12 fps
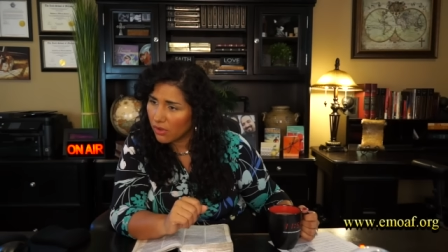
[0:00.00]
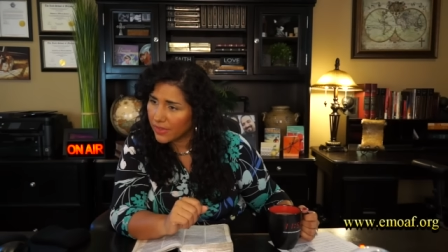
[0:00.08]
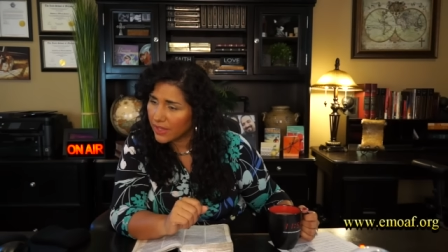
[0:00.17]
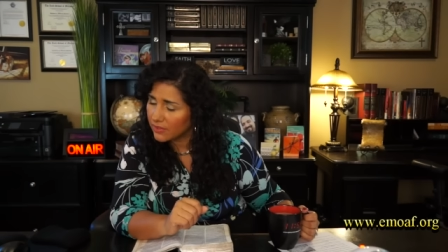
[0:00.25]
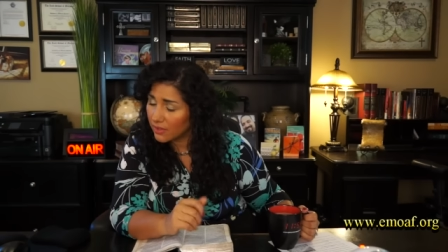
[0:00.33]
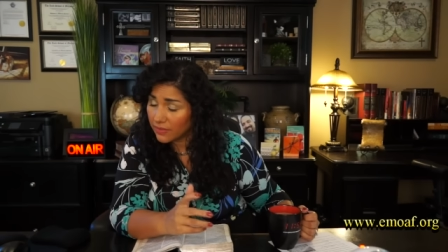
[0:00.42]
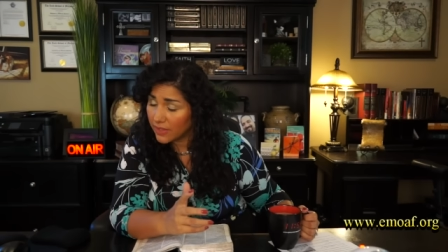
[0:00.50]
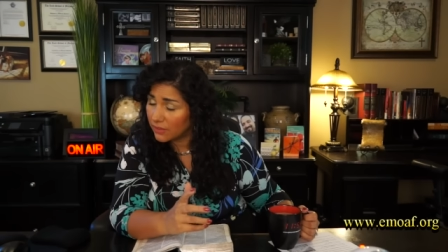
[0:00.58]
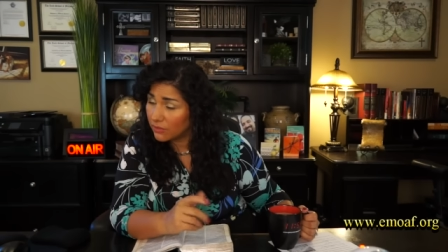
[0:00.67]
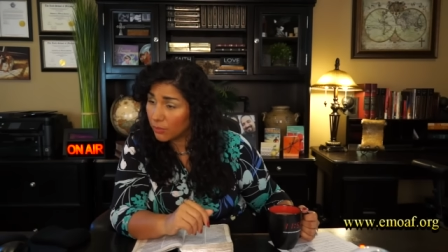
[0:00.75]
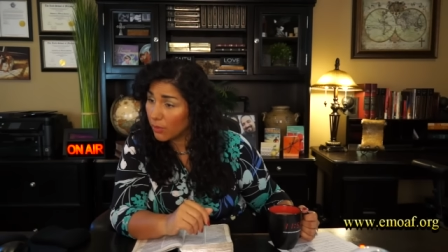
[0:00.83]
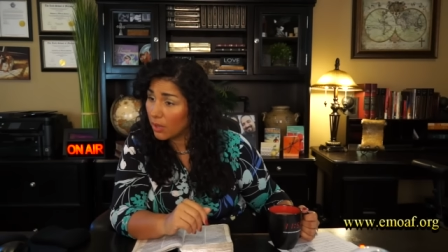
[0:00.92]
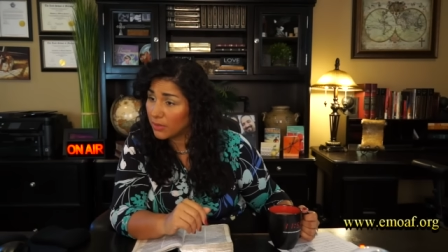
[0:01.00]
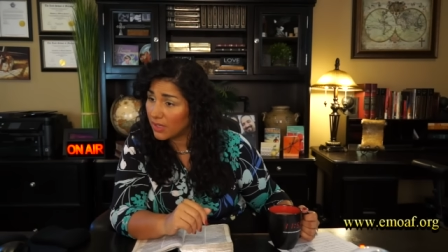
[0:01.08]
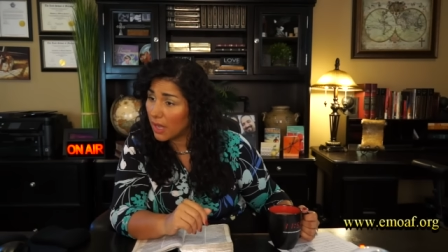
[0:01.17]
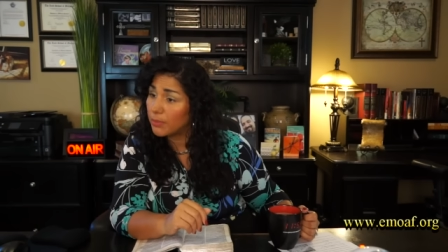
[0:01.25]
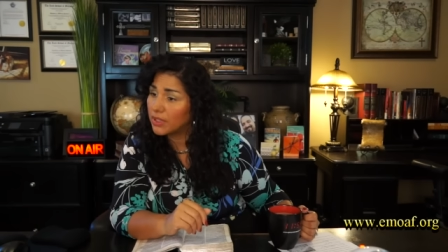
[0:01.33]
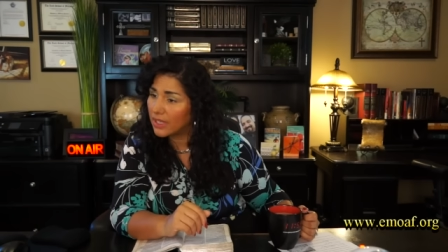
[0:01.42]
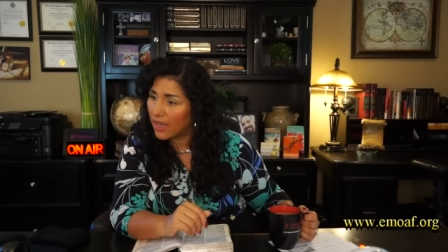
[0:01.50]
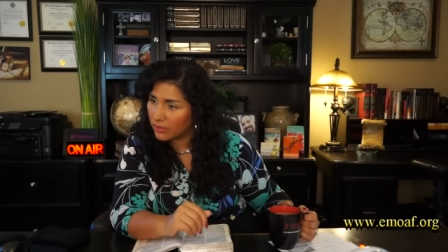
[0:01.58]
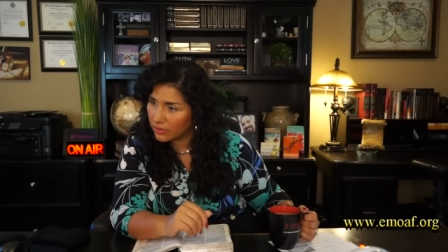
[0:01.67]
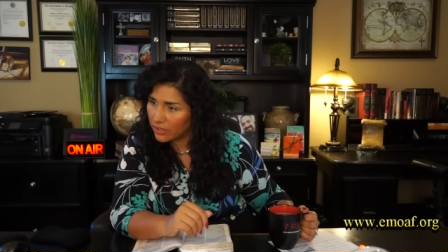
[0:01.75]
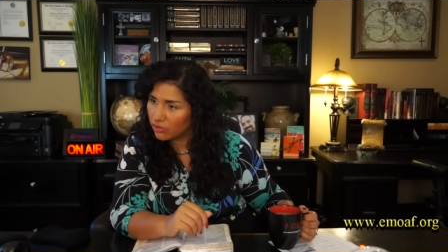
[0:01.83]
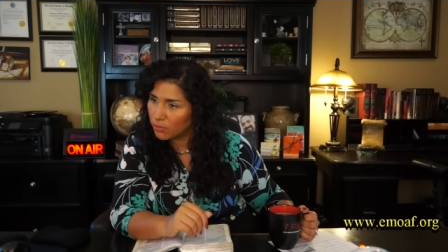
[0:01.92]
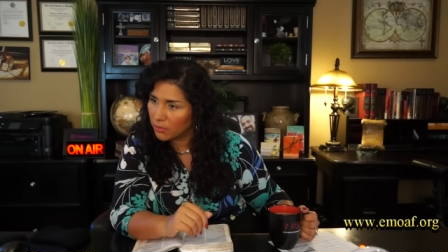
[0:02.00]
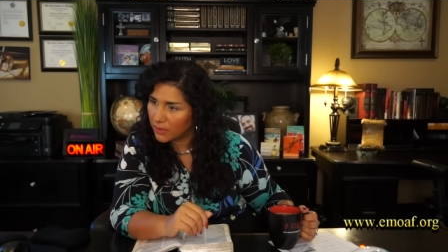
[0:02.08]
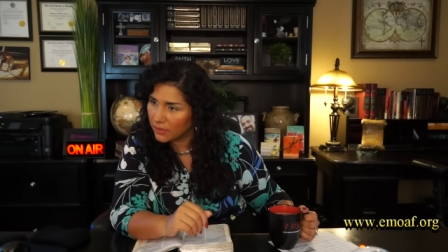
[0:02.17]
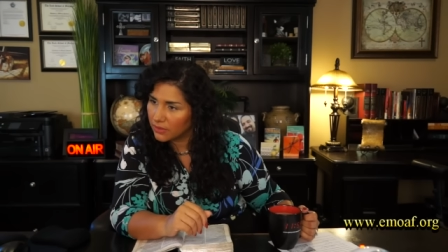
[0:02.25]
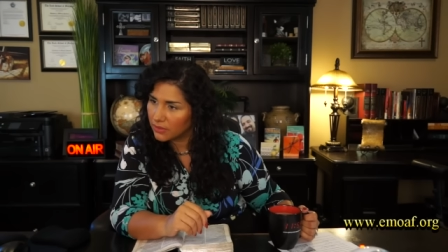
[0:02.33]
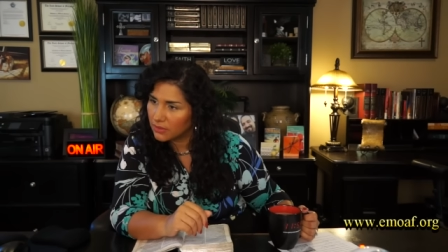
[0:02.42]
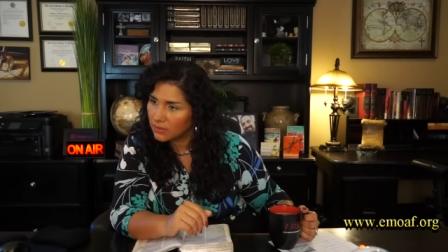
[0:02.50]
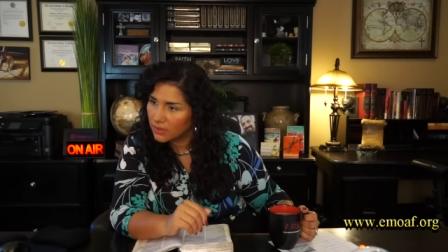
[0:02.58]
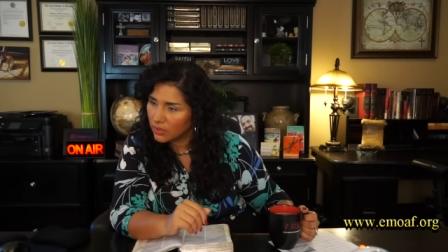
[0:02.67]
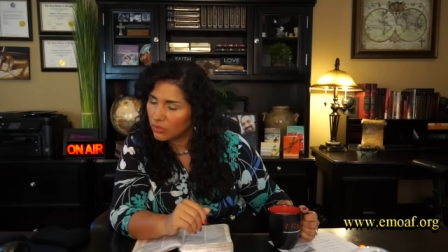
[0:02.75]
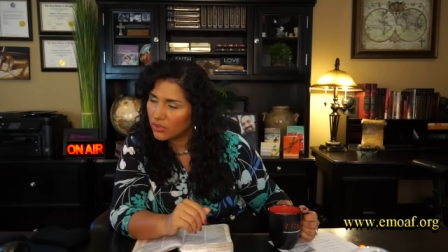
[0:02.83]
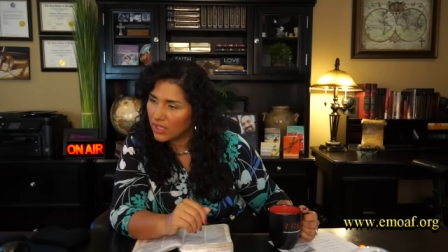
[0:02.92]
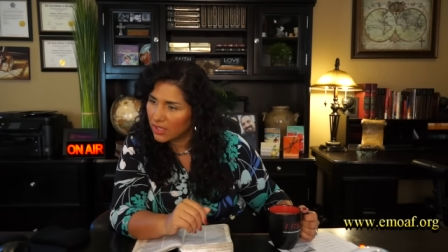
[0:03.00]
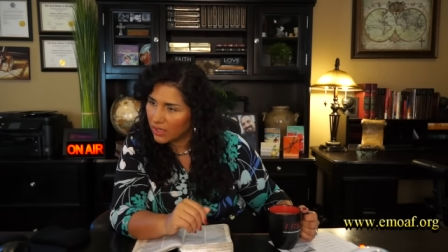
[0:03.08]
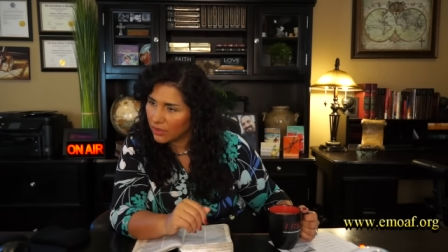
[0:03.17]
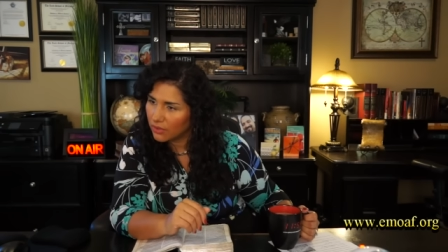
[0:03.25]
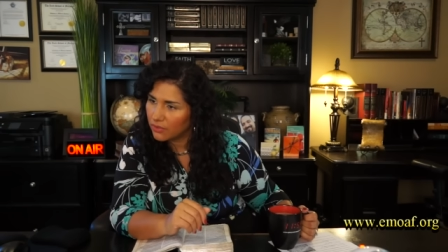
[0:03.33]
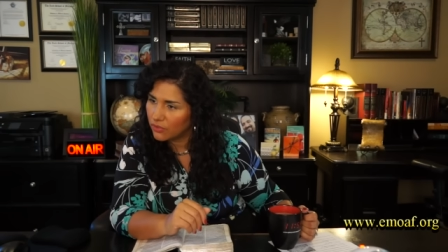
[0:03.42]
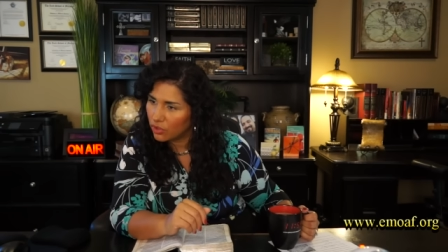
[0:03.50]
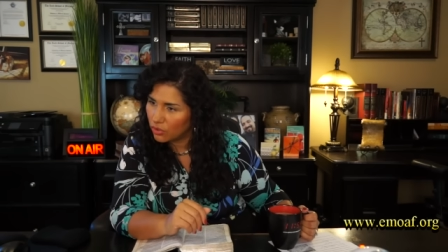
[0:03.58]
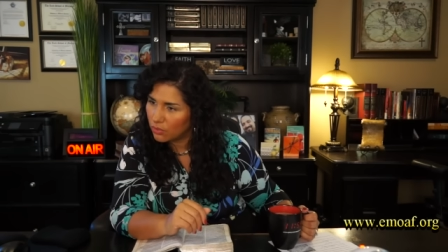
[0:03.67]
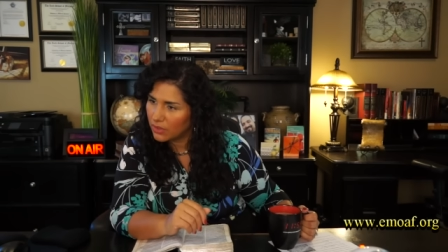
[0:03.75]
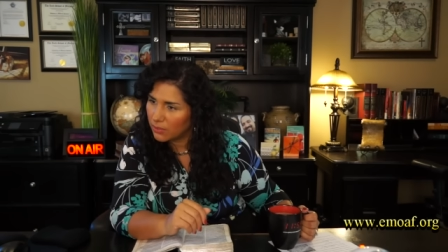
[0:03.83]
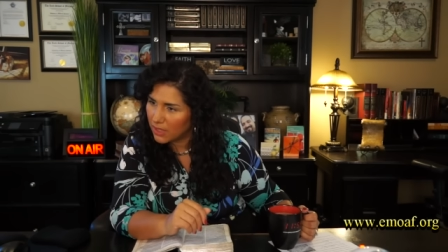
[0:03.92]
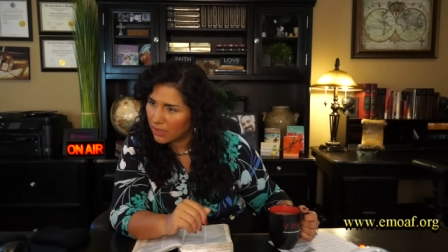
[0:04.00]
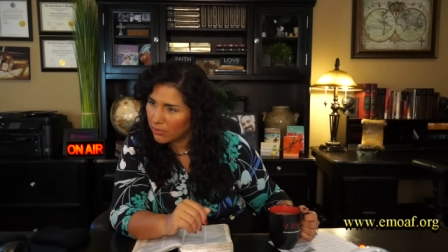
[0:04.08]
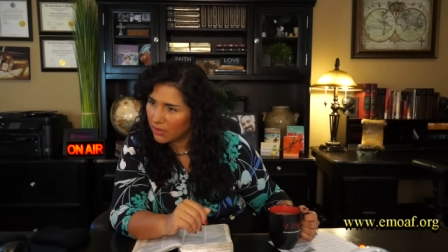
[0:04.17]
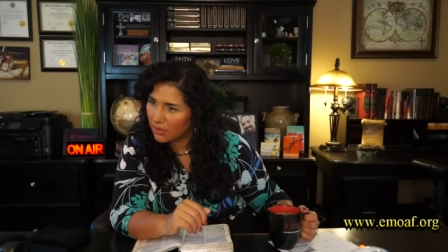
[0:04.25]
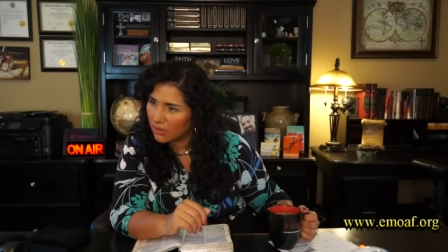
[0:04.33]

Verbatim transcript: all that stuff. Hey, you're probably not, but God will get you prepared. He'll take care of you and the baby.